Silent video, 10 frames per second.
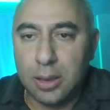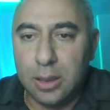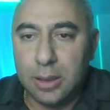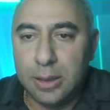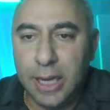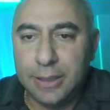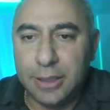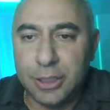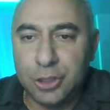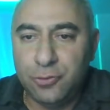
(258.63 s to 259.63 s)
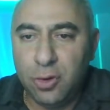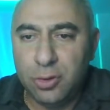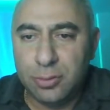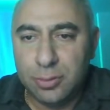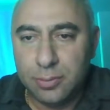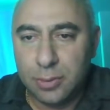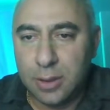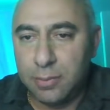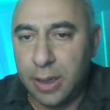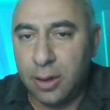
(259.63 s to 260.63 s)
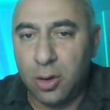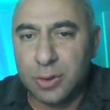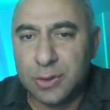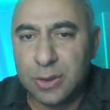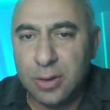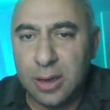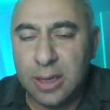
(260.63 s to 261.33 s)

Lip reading: knight h4 by Carlsen.